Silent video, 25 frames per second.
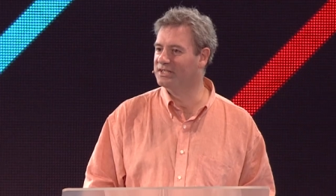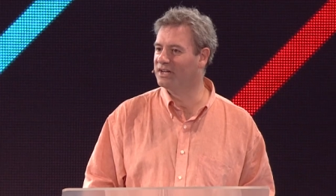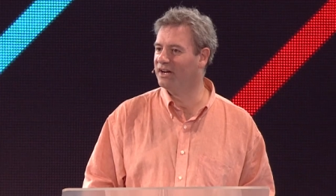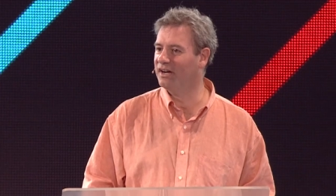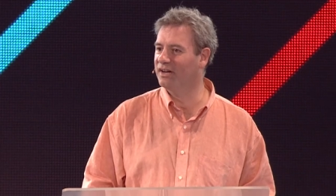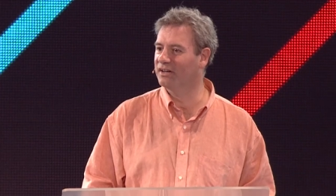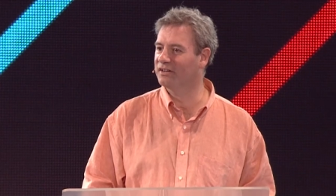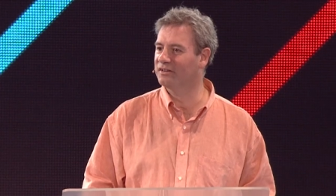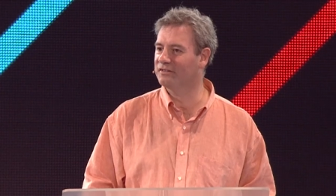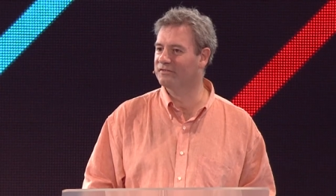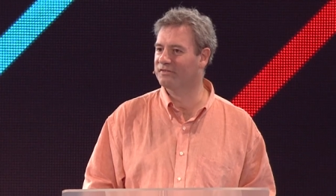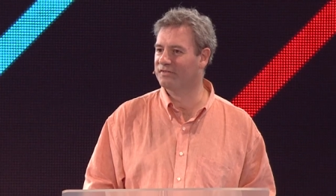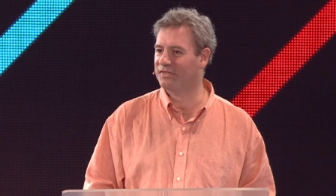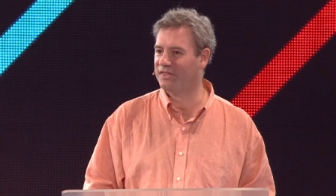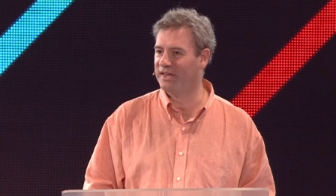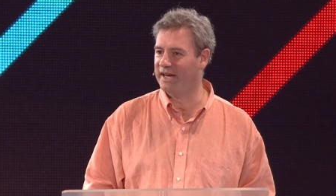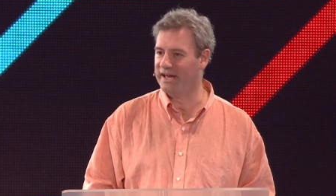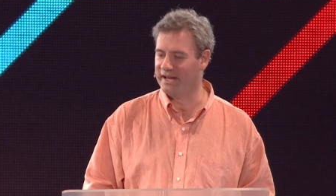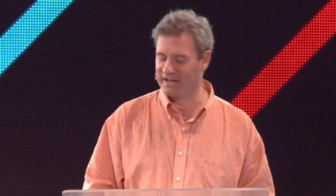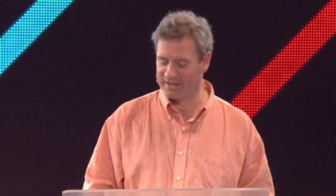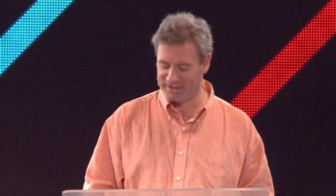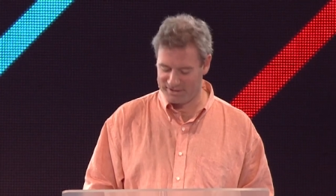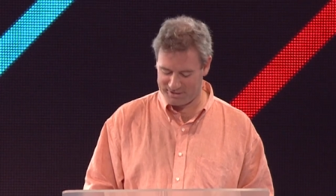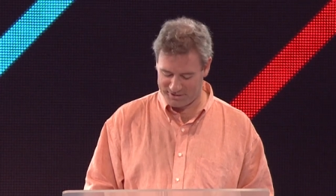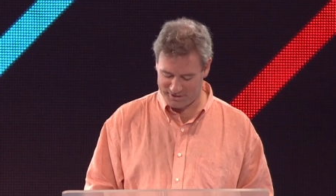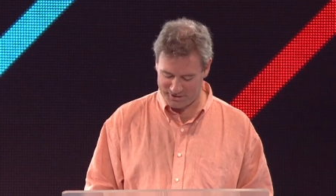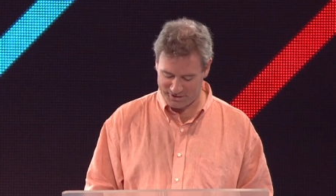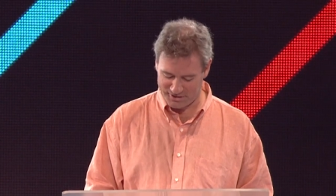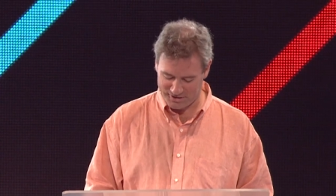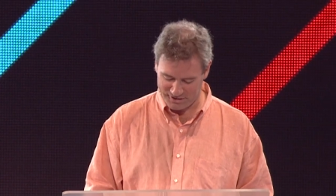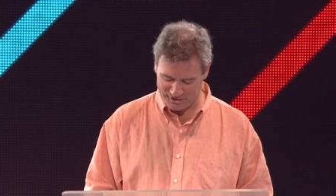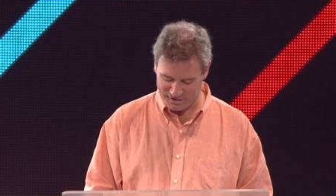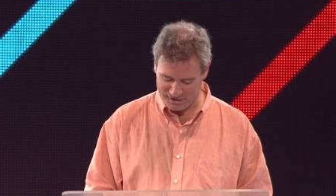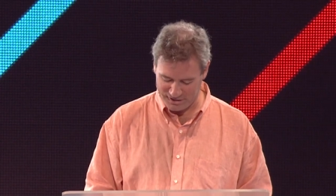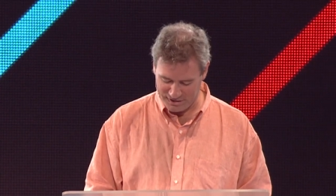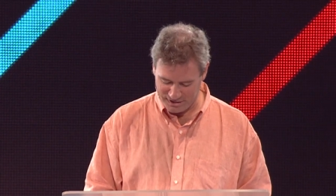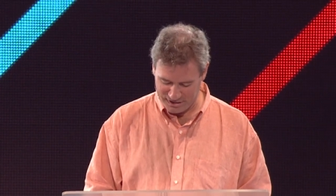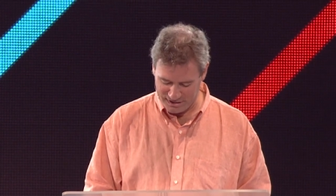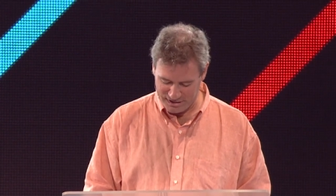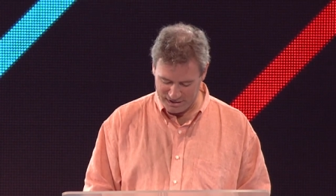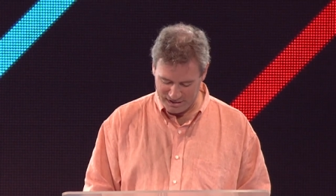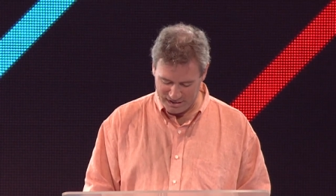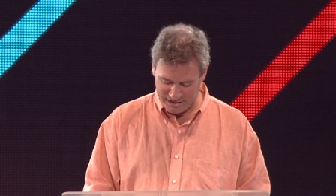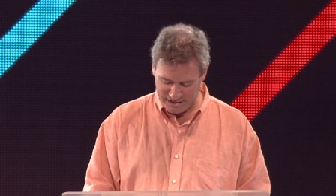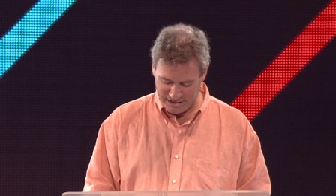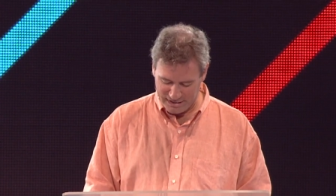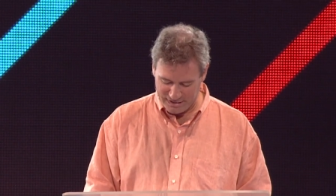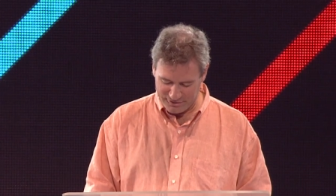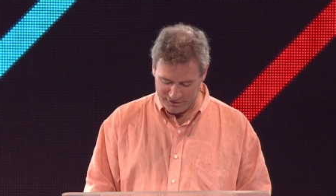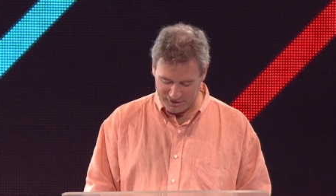hug of thanks
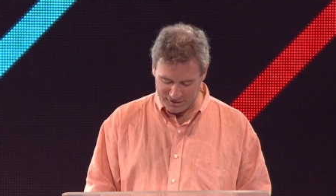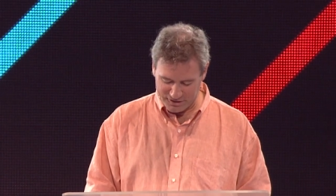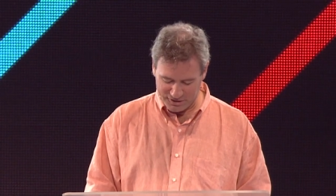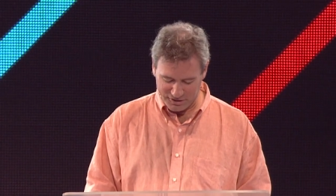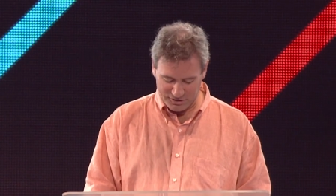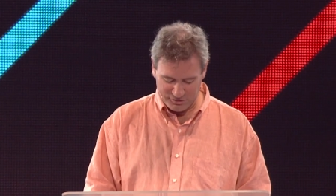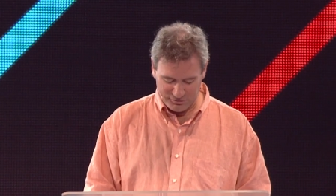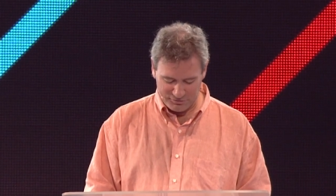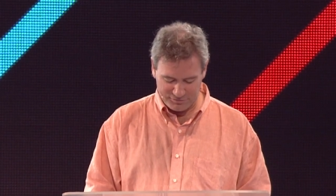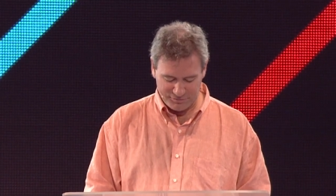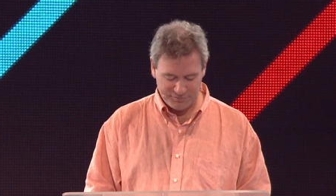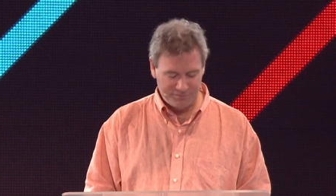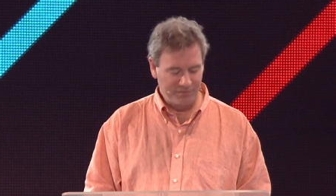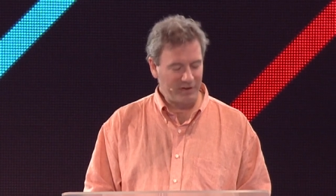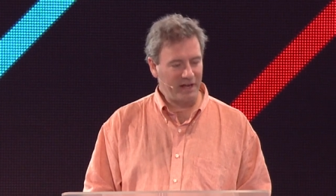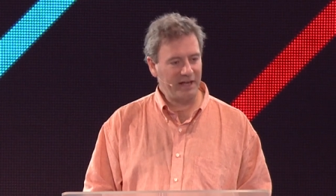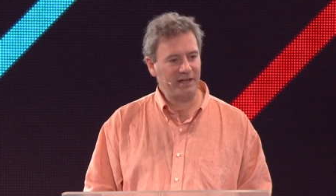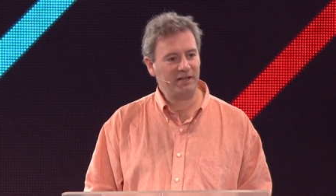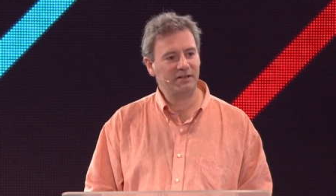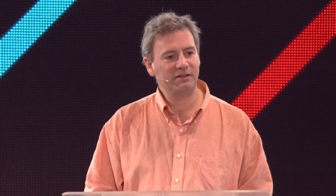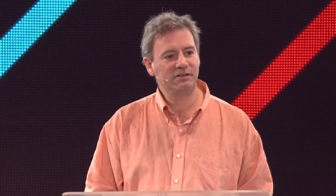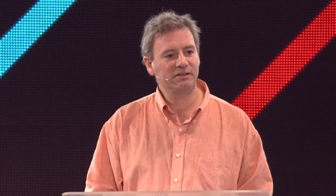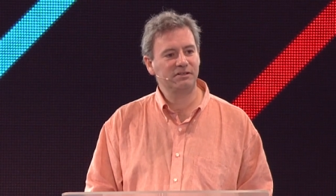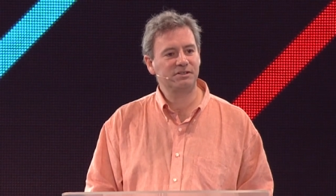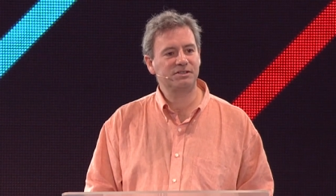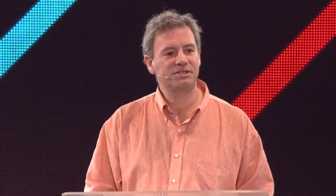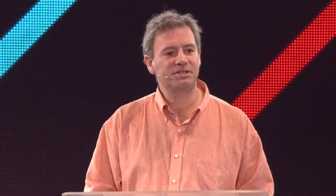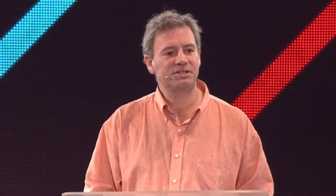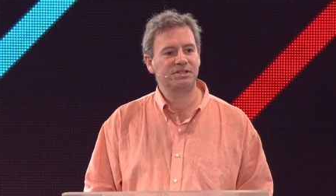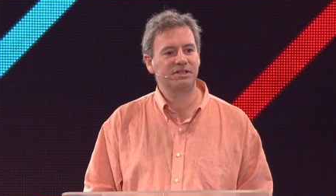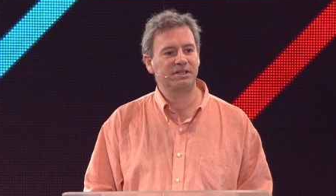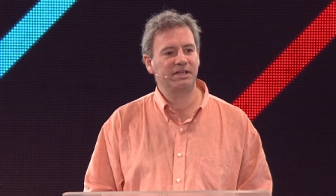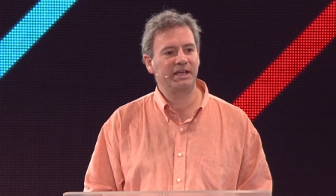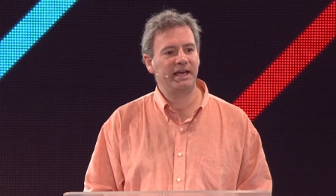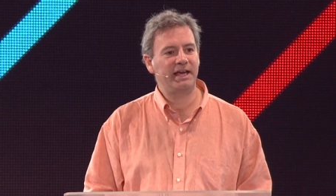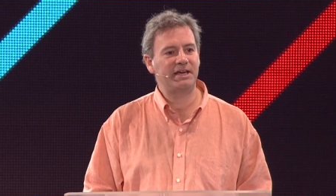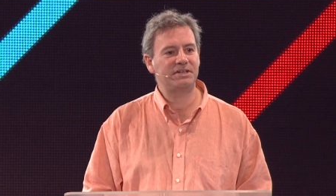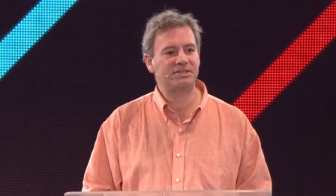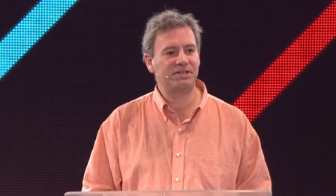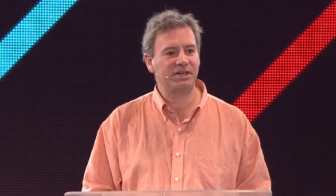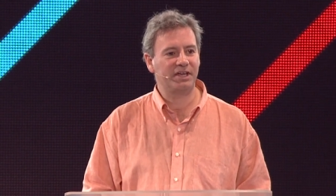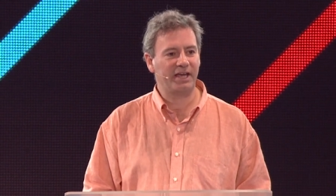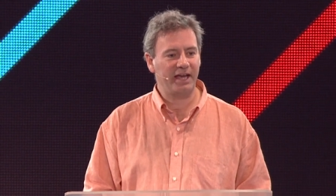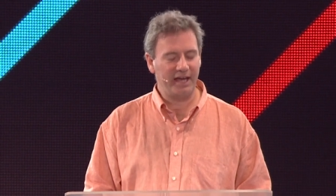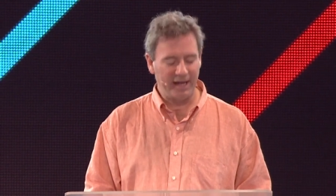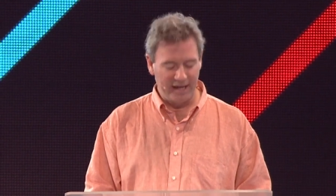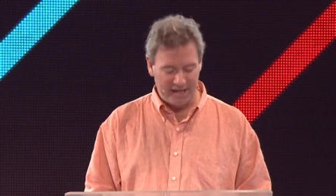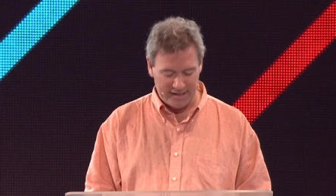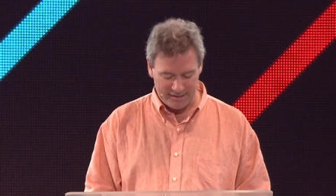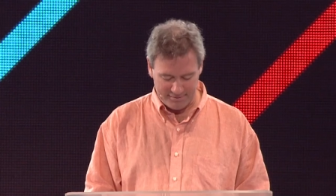that you've failed yet
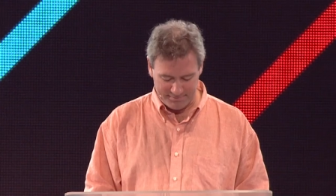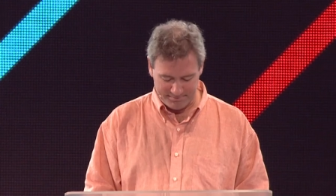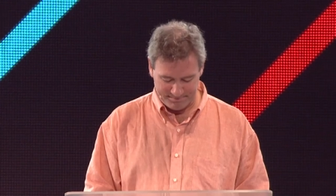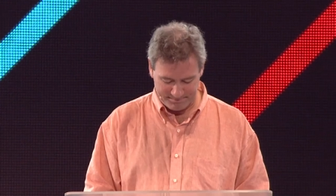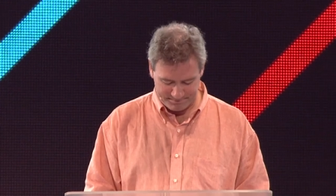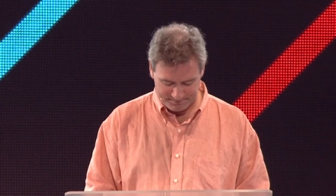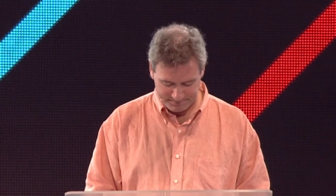again